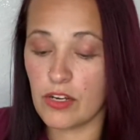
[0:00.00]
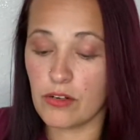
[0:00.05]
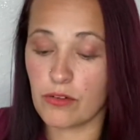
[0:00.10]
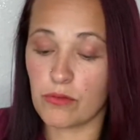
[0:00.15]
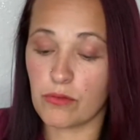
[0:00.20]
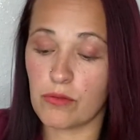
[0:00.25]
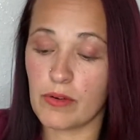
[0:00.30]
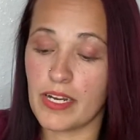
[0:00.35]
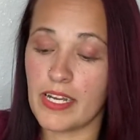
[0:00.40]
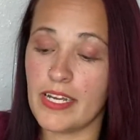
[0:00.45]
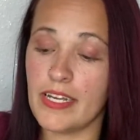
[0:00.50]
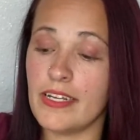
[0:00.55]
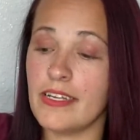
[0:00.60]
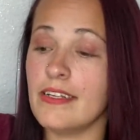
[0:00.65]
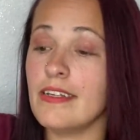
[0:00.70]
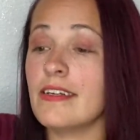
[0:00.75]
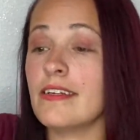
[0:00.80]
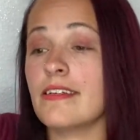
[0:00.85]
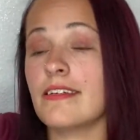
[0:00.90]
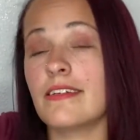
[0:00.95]

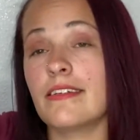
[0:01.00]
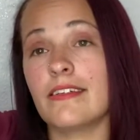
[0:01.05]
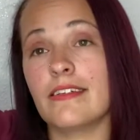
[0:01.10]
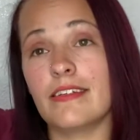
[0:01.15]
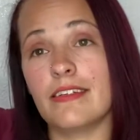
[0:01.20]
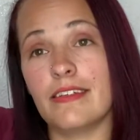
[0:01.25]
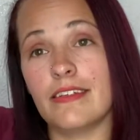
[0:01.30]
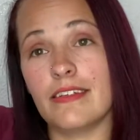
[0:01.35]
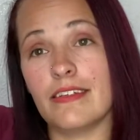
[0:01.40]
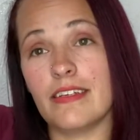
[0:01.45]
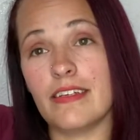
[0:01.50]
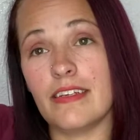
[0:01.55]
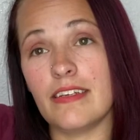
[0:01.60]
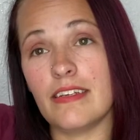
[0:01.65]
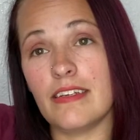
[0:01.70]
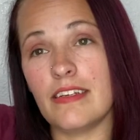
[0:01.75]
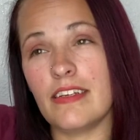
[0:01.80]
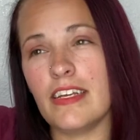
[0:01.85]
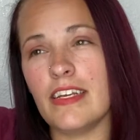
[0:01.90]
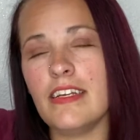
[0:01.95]
Red
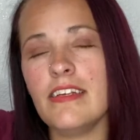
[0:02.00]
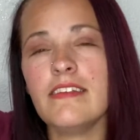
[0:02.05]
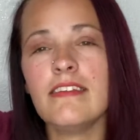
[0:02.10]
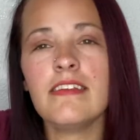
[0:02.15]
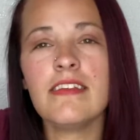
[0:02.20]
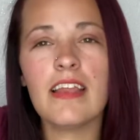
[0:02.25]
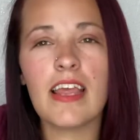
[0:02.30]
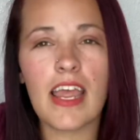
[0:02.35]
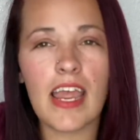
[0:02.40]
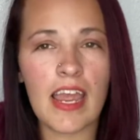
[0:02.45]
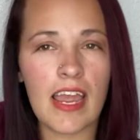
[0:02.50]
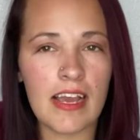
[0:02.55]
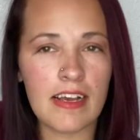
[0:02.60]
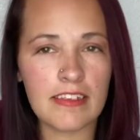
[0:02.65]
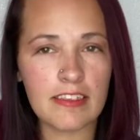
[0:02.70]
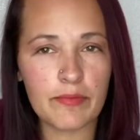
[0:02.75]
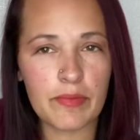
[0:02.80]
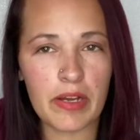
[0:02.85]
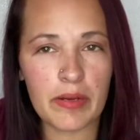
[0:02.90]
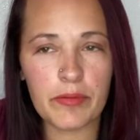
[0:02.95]
isn't
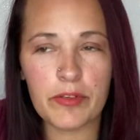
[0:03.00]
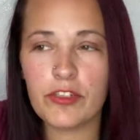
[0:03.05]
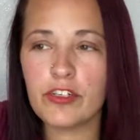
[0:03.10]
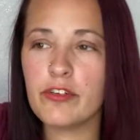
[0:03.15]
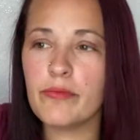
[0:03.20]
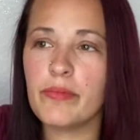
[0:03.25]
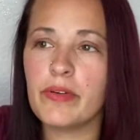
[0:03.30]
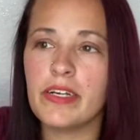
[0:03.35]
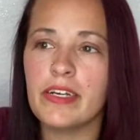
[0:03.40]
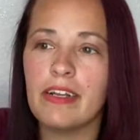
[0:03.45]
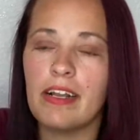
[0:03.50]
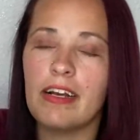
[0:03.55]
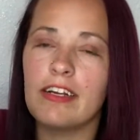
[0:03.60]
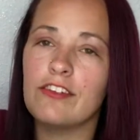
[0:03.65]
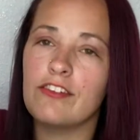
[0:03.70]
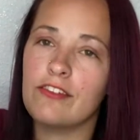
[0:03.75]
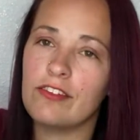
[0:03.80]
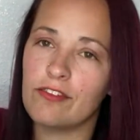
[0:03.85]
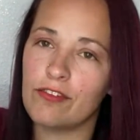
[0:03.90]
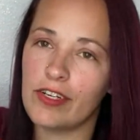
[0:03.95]
as popular, but I
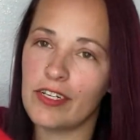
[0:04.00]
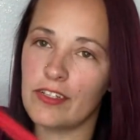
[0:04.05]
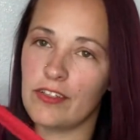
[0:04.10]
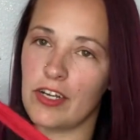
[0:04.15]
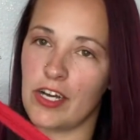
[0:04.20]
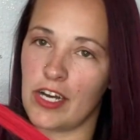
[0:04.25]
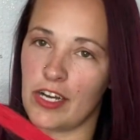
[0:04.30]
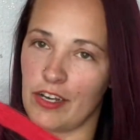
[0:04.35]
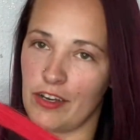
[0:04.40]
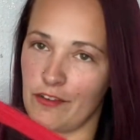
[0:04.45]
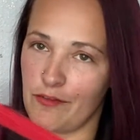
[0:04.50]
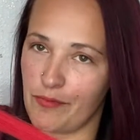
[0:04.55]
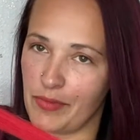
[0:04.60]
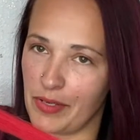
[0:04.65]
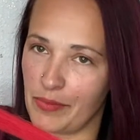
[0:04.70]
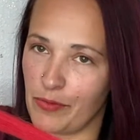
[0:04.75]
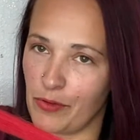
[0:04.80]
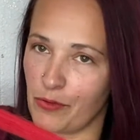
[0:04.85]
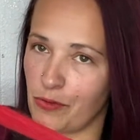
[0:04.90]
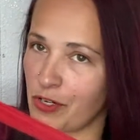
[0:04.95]
still get a lot of
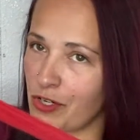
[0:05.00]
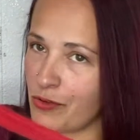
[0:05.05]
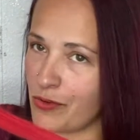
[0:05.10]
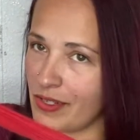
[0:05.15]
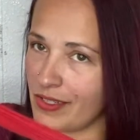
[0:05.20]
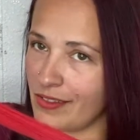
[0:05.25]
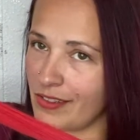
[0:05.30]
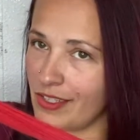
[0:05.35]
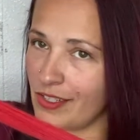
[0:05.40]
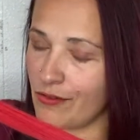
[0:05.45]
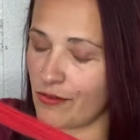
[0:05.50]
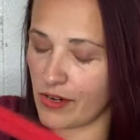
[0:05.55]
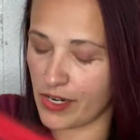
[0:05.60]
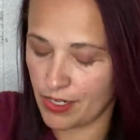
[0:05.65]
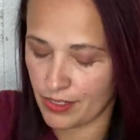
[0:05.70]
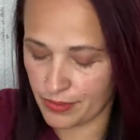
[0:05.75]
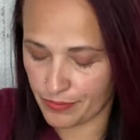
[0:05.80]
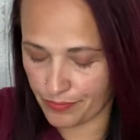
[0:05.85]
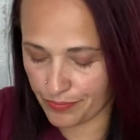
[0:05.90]
people requesting red.